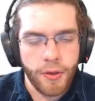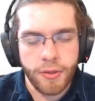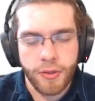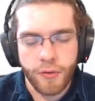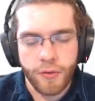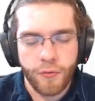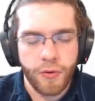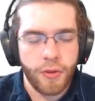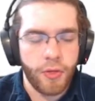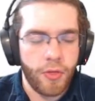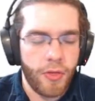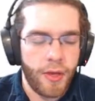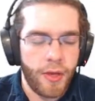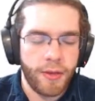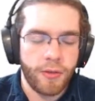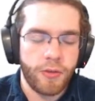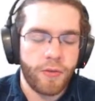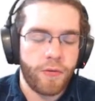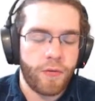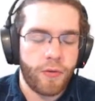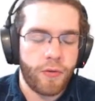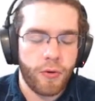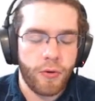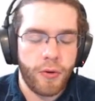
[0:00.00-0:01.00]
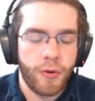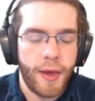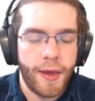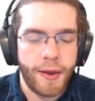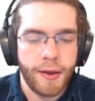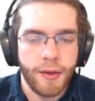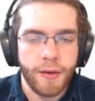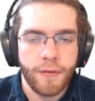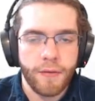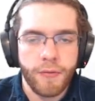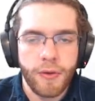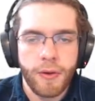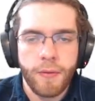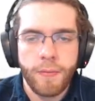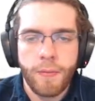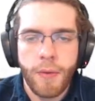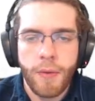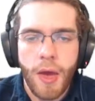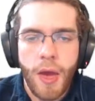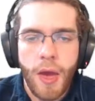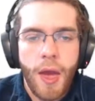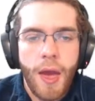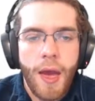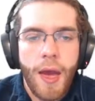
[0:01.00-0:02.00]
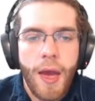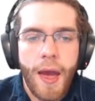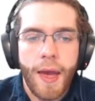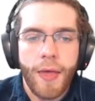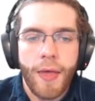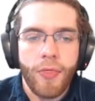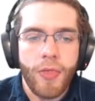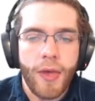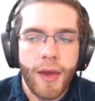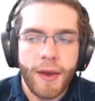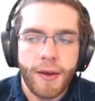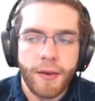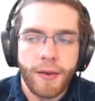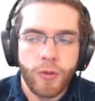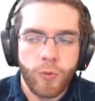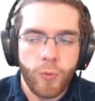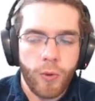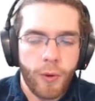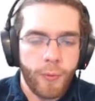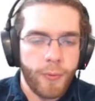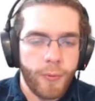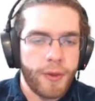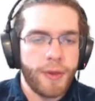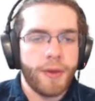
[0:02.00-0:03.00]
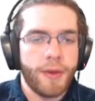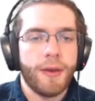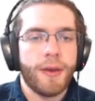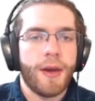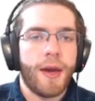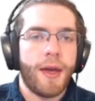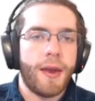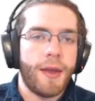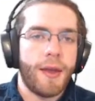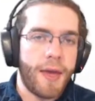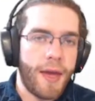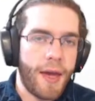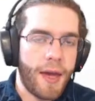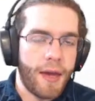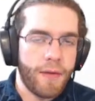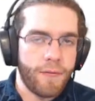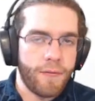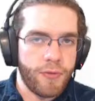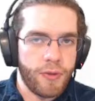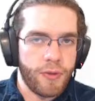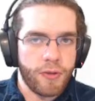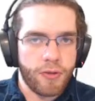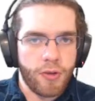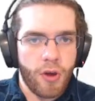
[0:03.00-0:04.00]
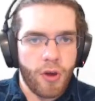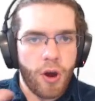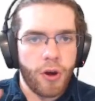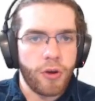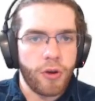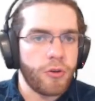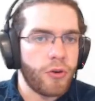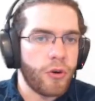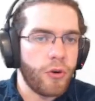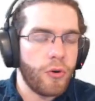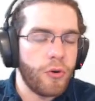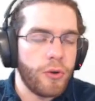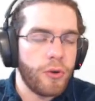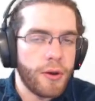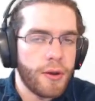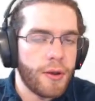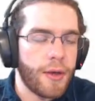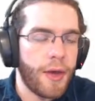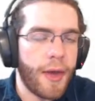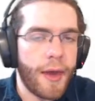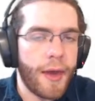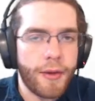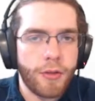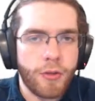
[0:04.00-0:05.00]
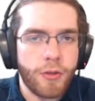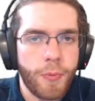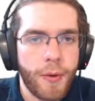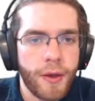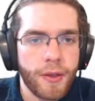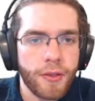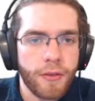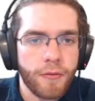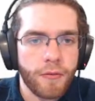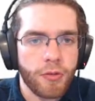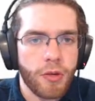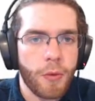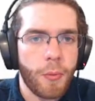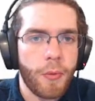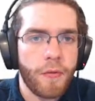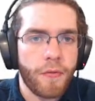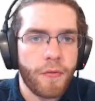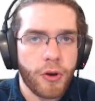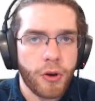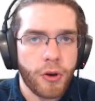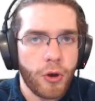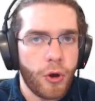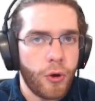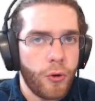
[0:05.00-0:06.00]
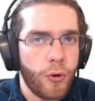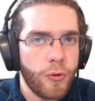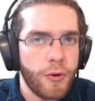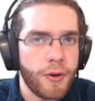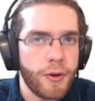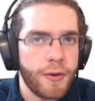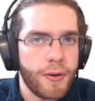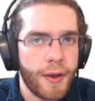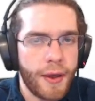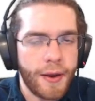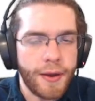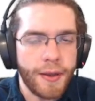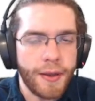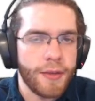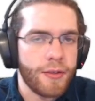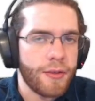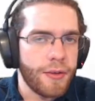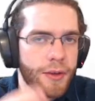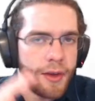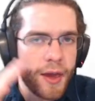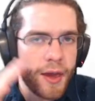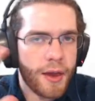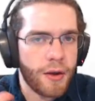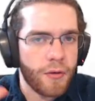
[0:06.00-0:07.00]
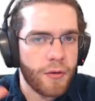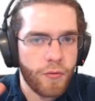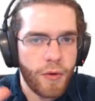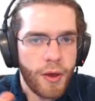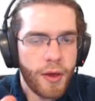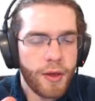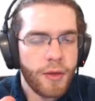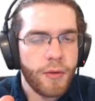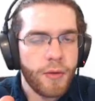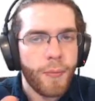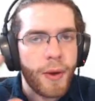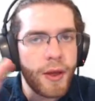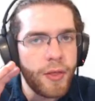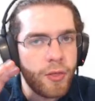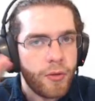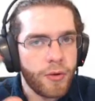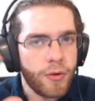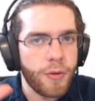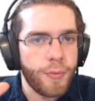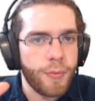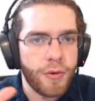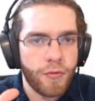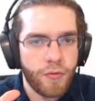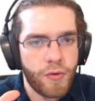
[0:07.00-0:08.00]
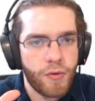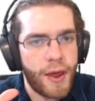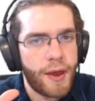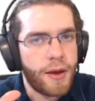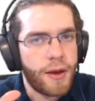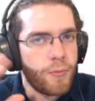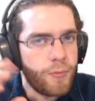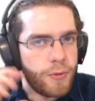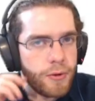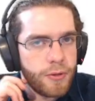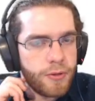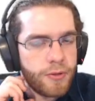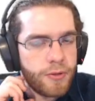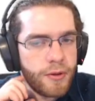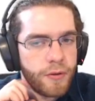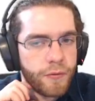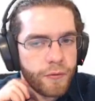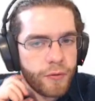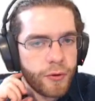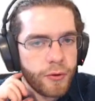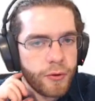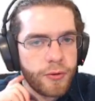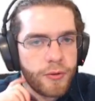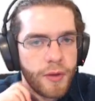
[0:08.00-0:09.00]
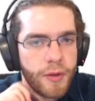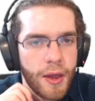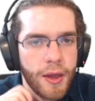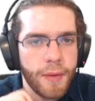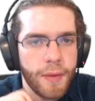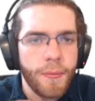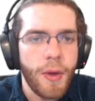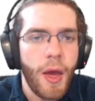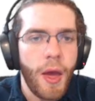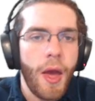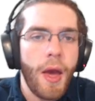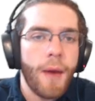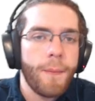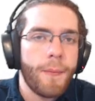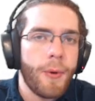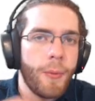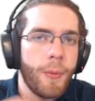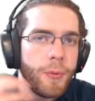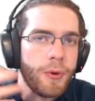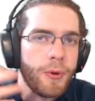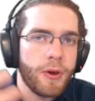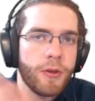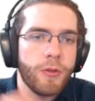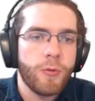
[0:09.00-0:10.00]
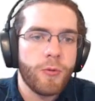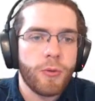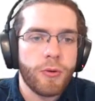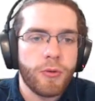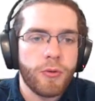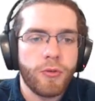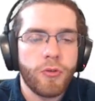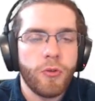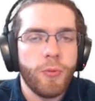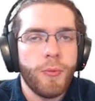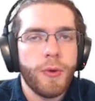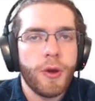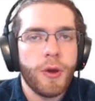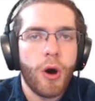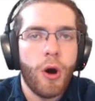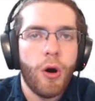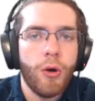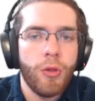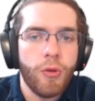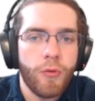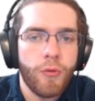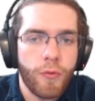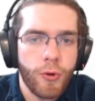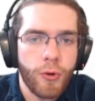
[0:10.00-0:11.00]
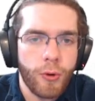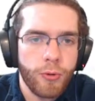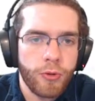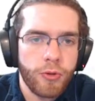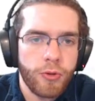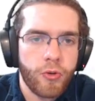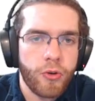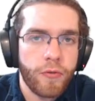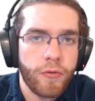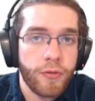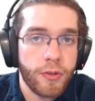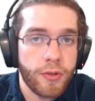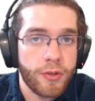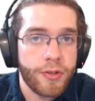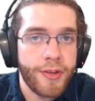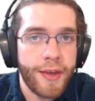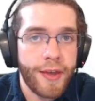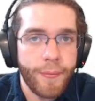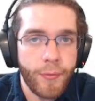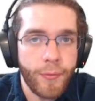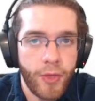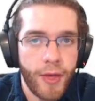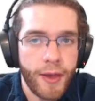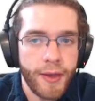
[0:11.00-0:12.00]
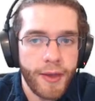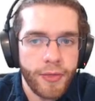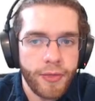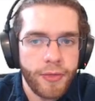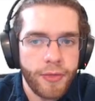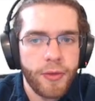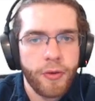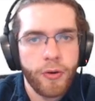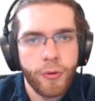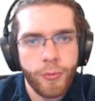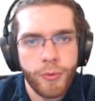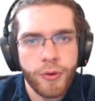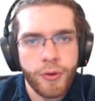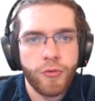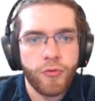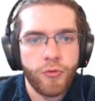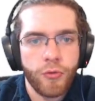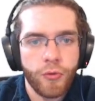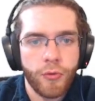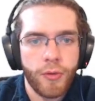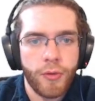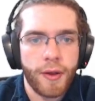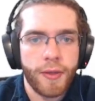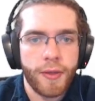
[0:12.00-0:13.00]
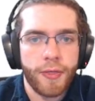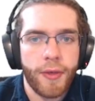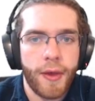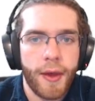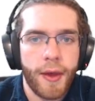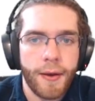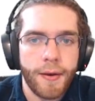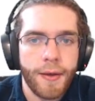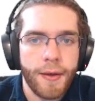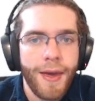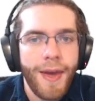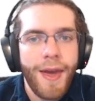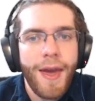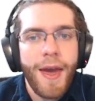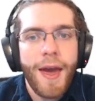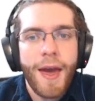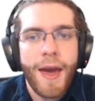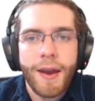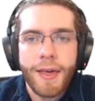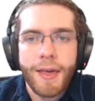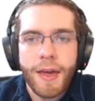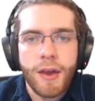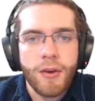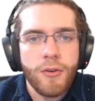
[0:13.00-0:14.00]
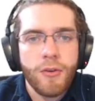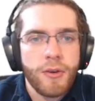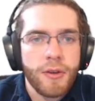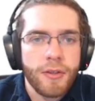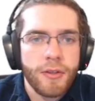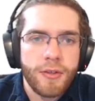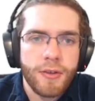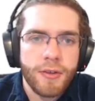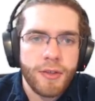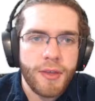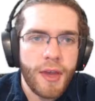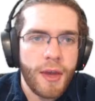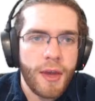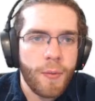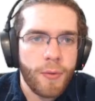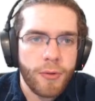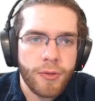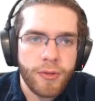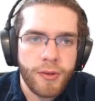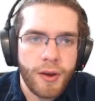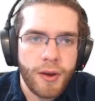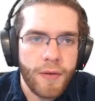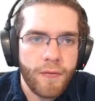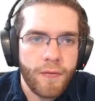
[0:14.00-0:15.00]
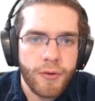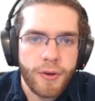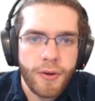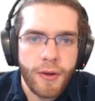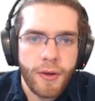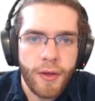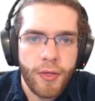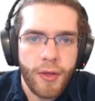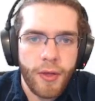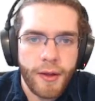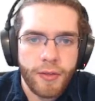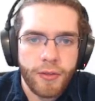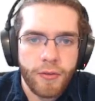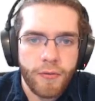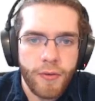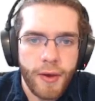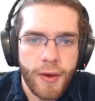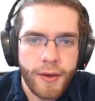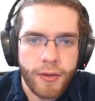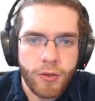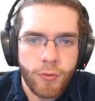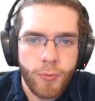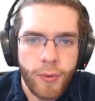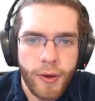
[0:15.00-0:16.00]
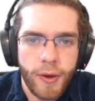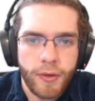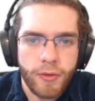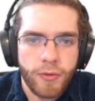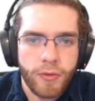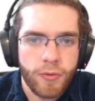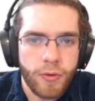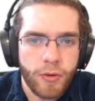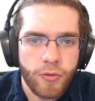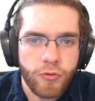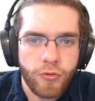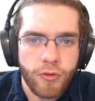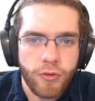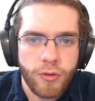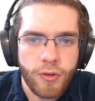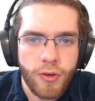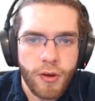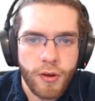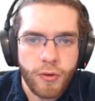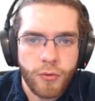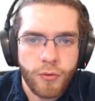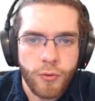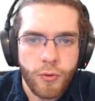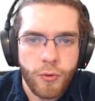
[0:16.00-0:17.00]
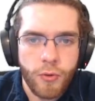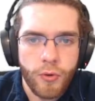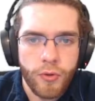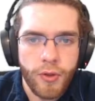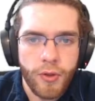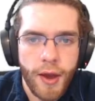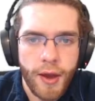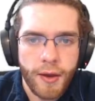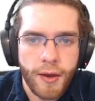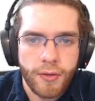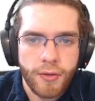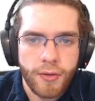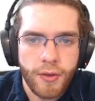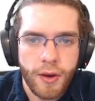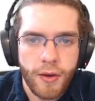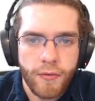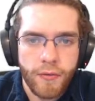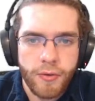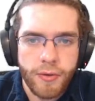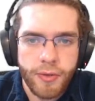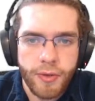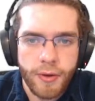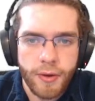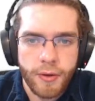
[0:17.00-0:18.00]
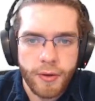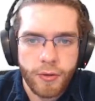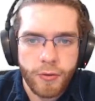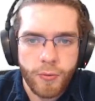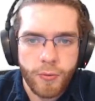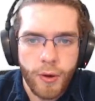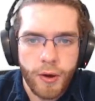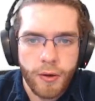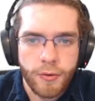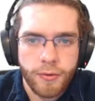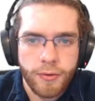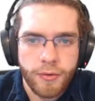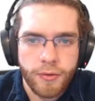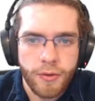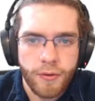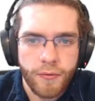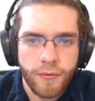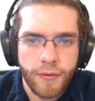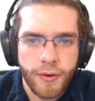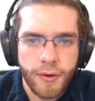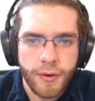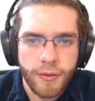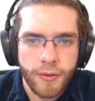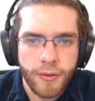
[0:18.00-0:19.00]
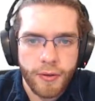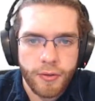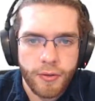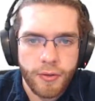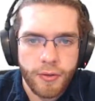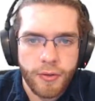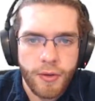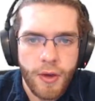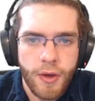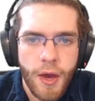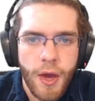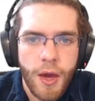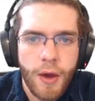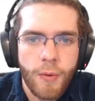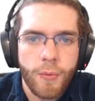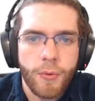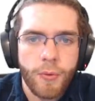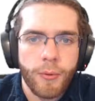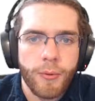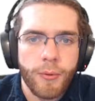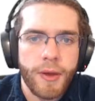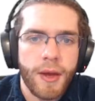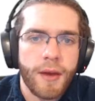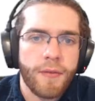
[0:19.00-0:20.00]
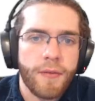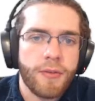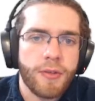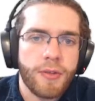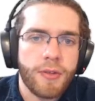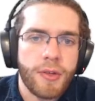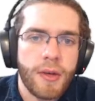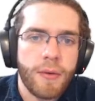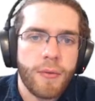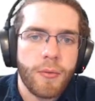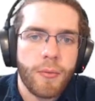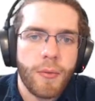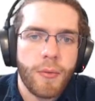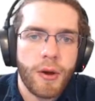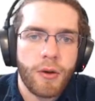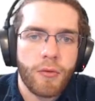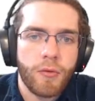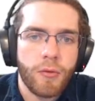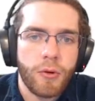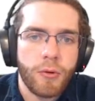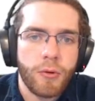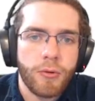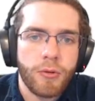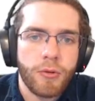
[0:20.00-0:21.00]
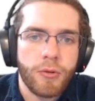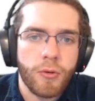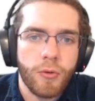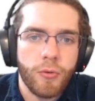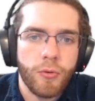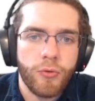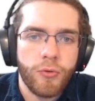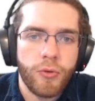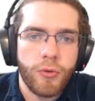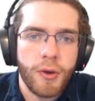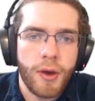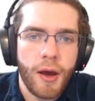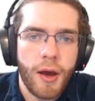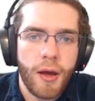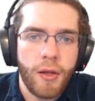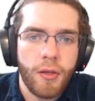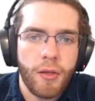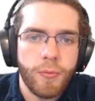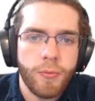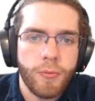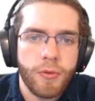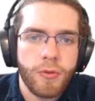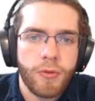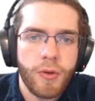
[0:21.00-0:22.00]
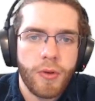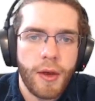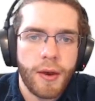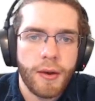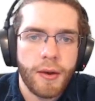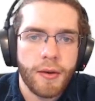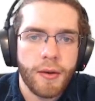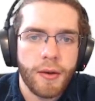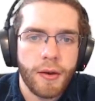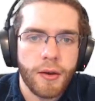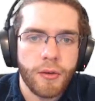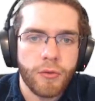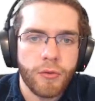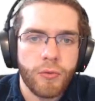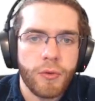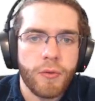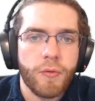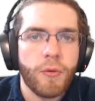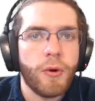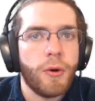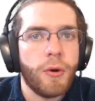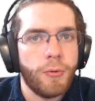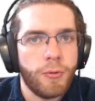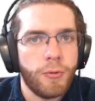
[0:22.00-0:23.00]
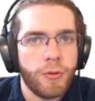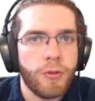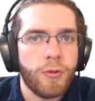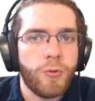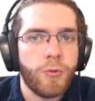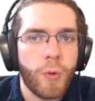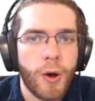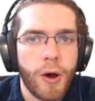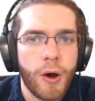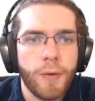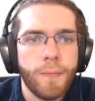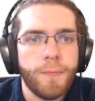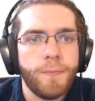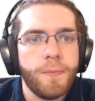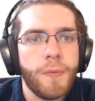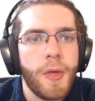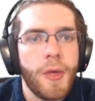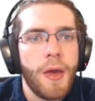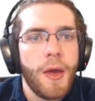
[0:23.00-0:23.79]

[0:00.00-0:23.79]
different lengths for any of them. And that is where we can kind of have this hard-coded aspect of some of our code that isn't it might look a bit random when you see it first time, but because we're assuming all the rows are of the same length, it will be true like that. And again, you can see tables in lots of aspects, such as on Google Docs and everything as well, stuff like this, where we have the same amount of rows, so 3 columns and 3 rows as well.